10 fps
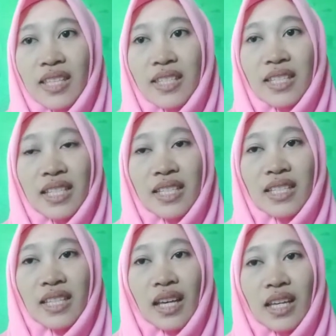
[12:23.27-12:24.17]
This
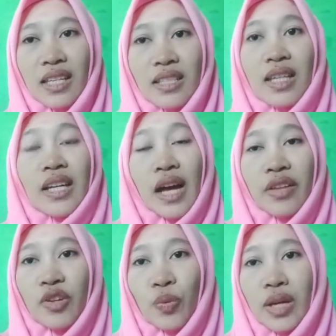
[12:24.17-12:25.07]
is
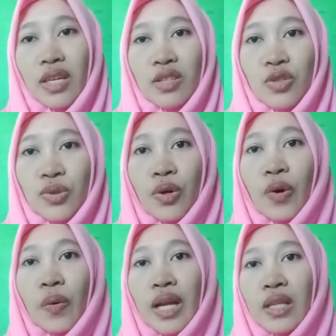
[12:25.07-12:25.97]
another way to
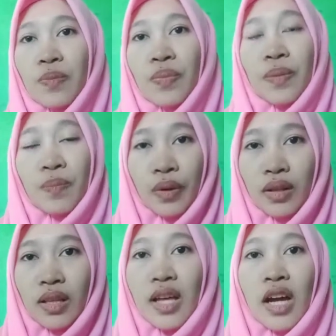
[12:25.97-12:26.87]
greet
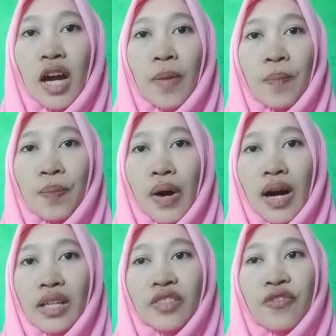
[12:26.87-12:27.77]
people
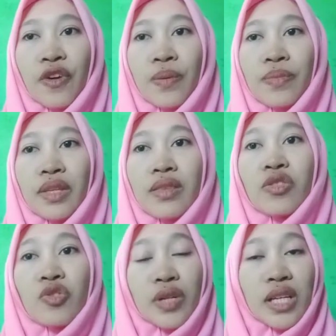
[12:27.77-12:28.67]
apart from the
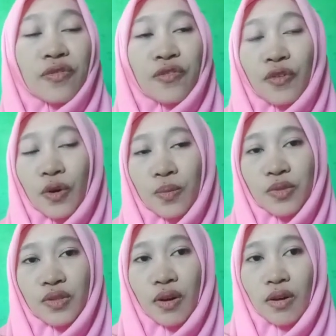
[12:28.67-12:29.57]
three
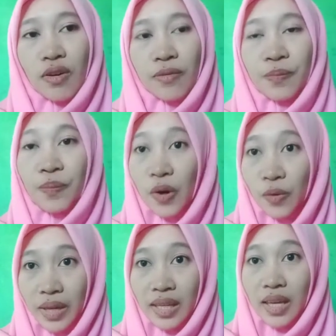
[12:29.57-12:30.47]
forms of
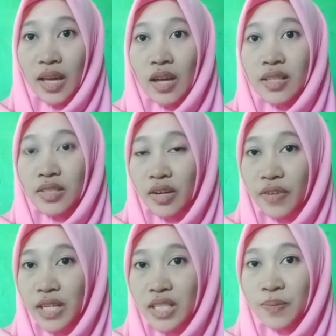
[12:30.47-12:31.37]
bowing.
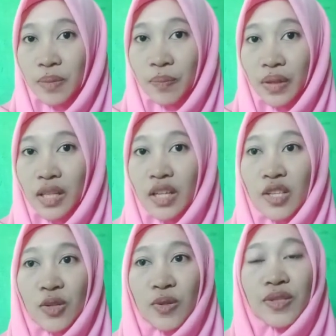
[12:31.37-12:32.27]
Japanese people
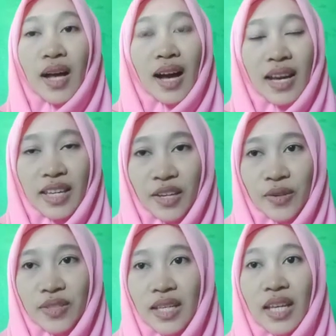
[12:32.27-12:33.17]
use eye
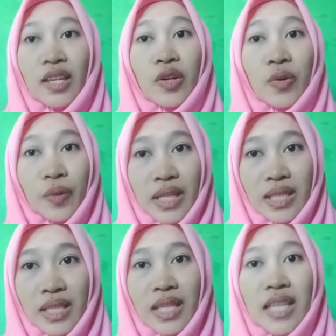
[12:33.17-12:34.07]
contact
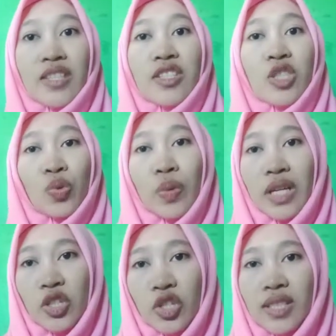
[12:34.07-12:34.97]
greeting in
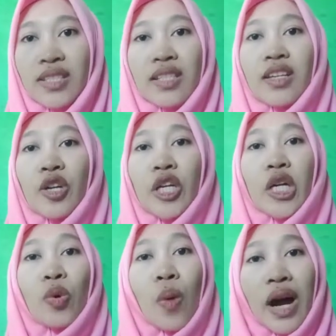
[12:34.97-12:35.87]
situations that
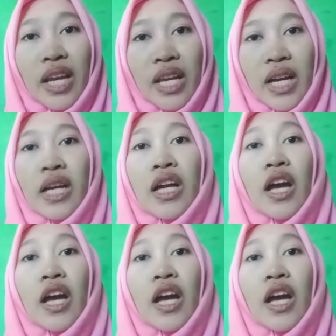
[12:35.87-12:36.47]
require